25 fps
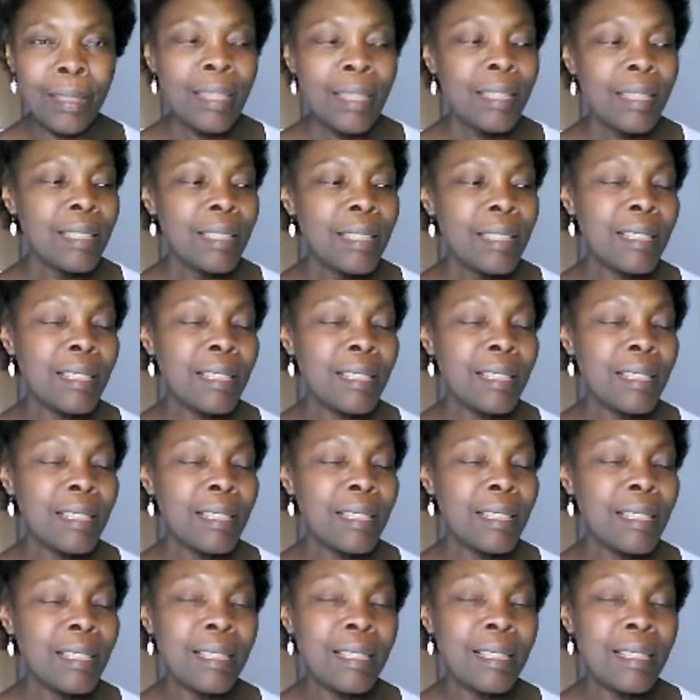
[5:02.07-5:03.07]
It's just
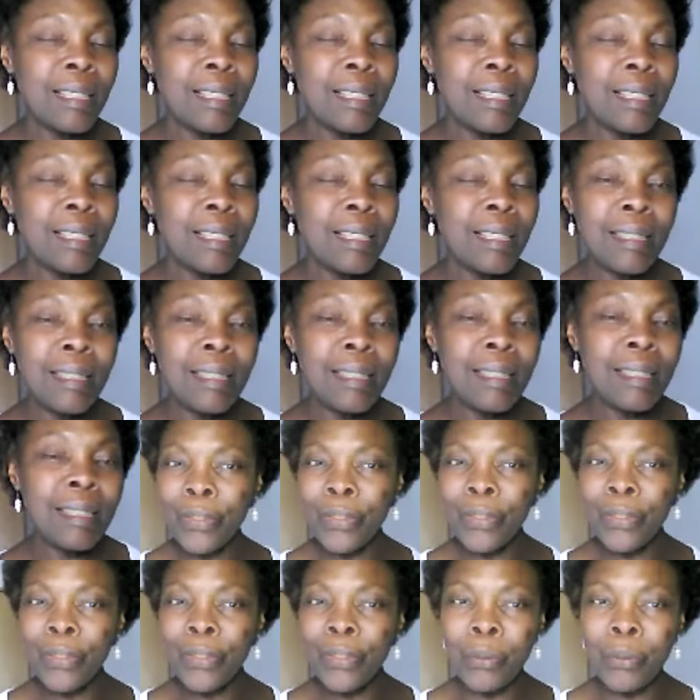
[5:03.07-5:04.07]
that
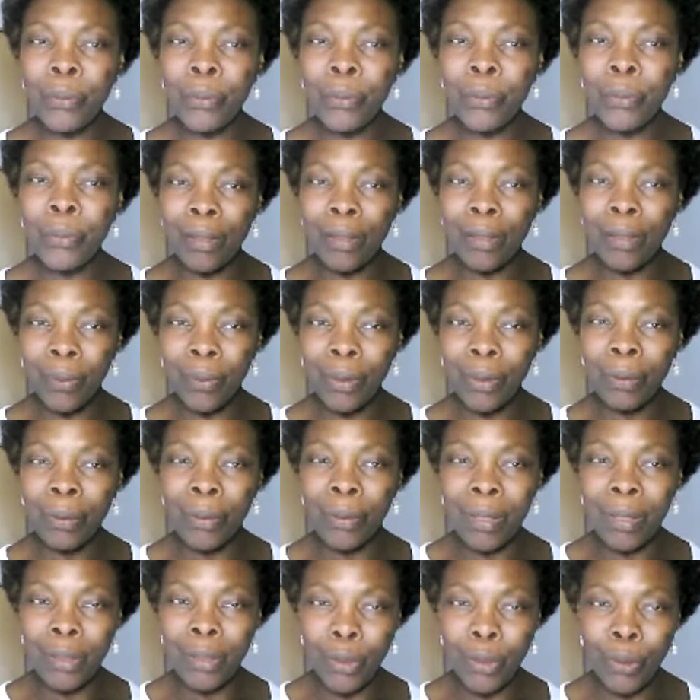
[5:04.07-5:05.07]
for some reason we
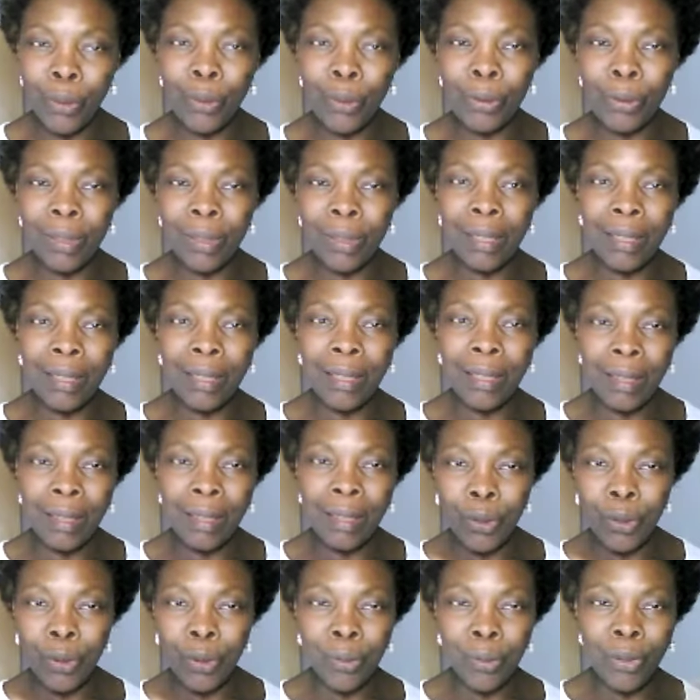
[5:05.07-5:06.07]
were told that the
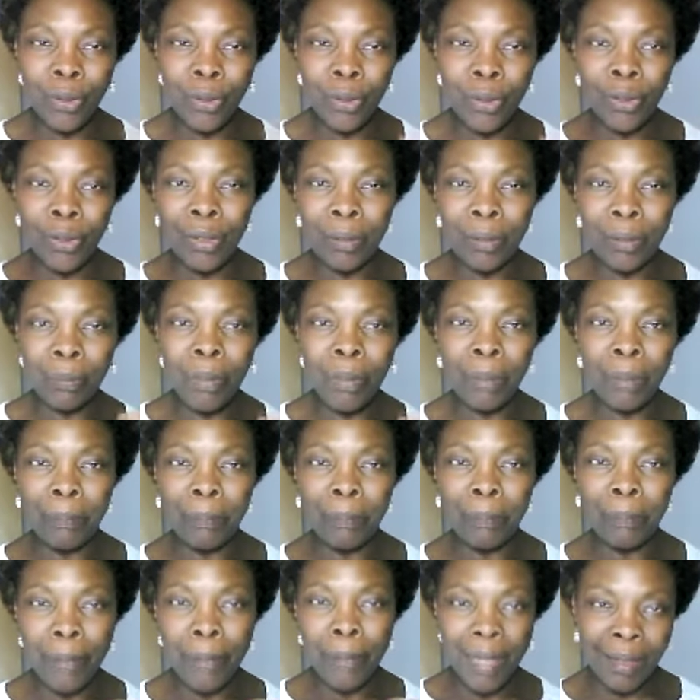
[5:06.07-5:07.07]
two shouldn't be
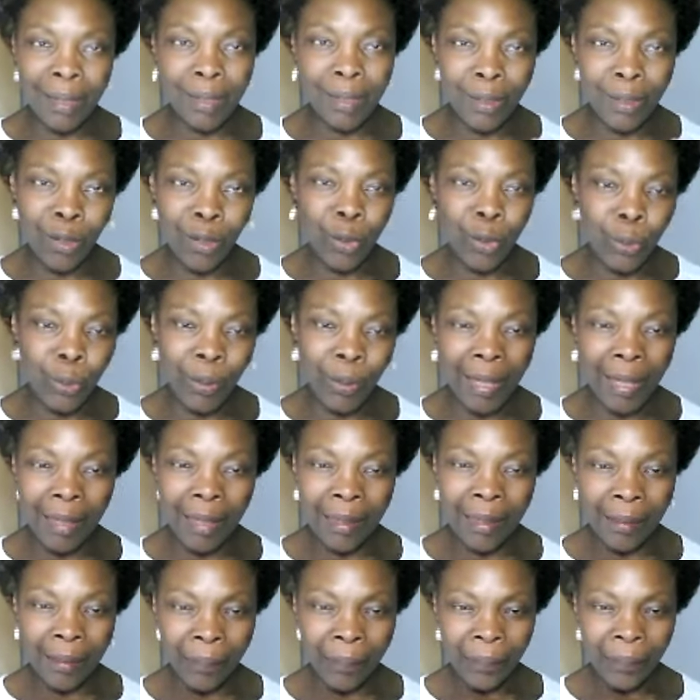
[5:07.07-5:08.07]
mixed
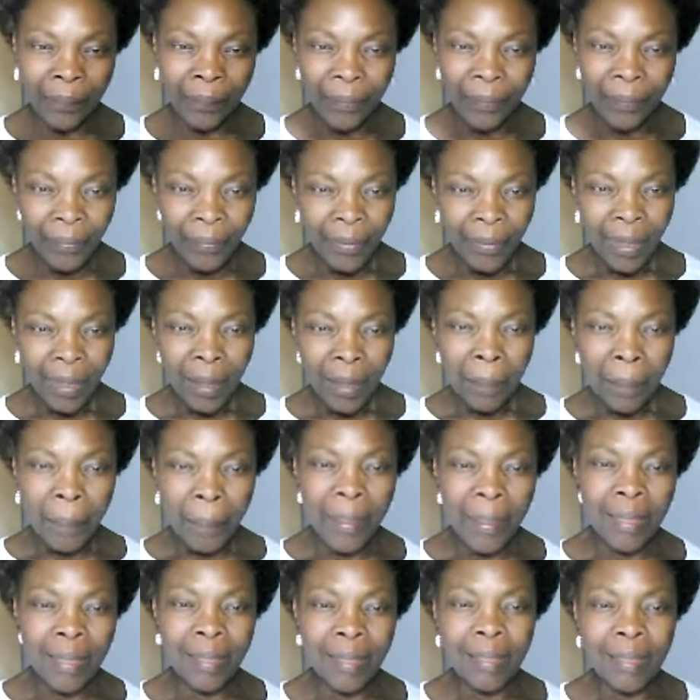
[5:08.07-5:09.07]
together.
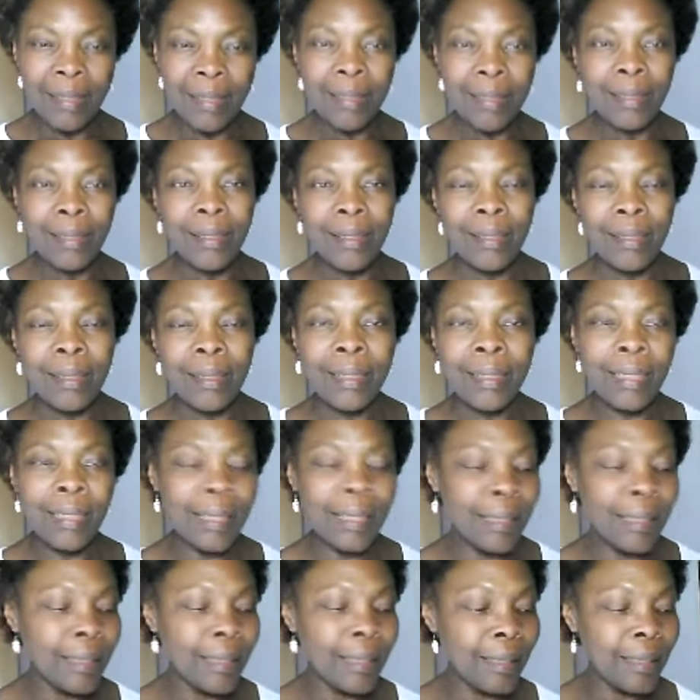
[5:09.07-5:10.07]
But
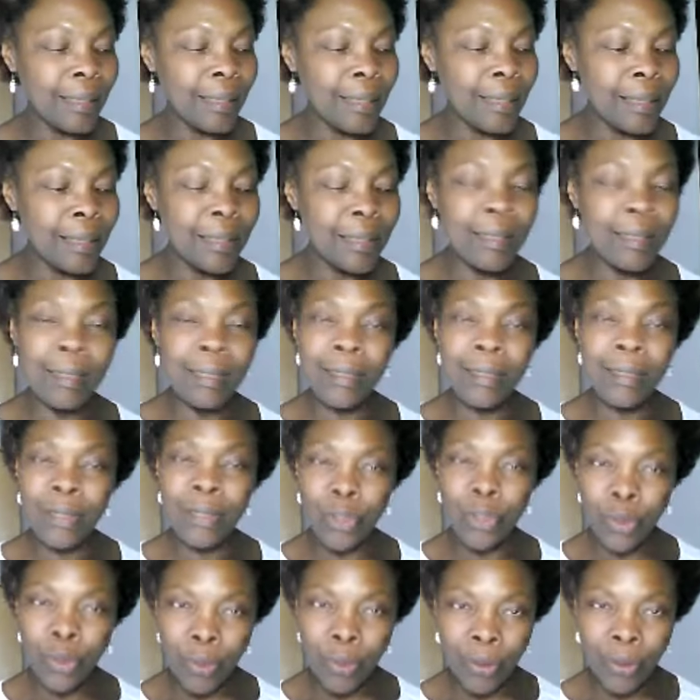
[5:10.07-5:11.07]
clearly it is a
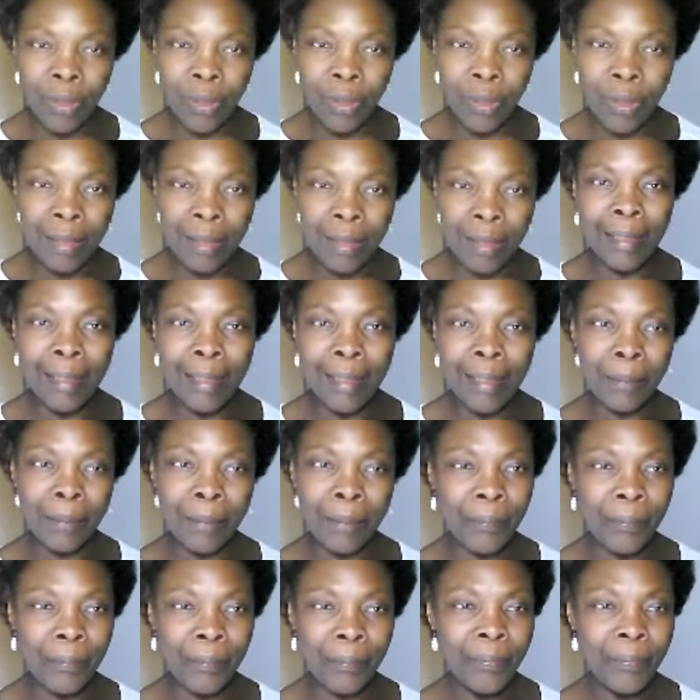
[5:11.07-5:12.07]
short
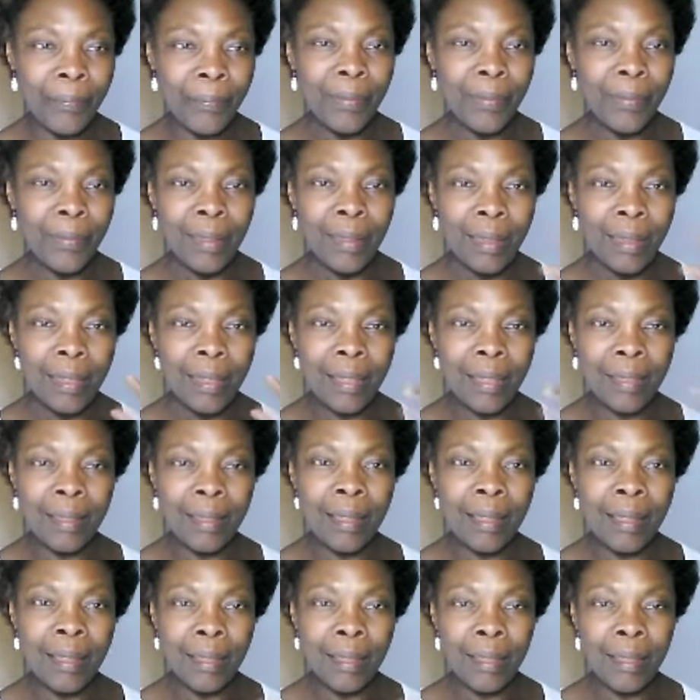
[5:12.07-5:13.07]
time that
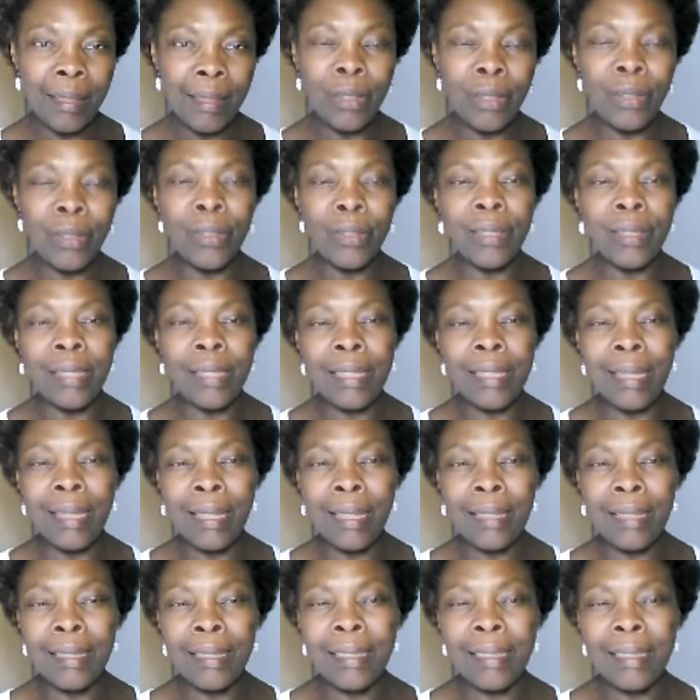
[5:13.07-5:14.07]
they're in
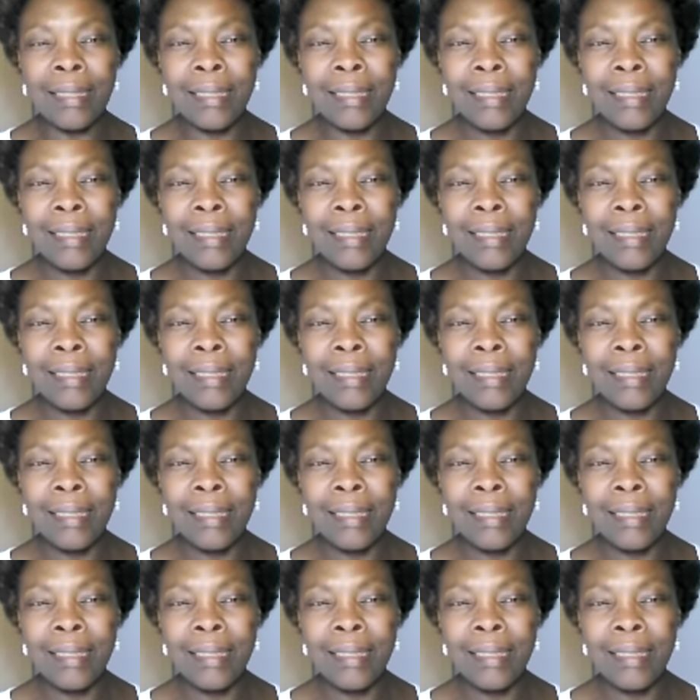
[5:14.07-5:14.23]
contact.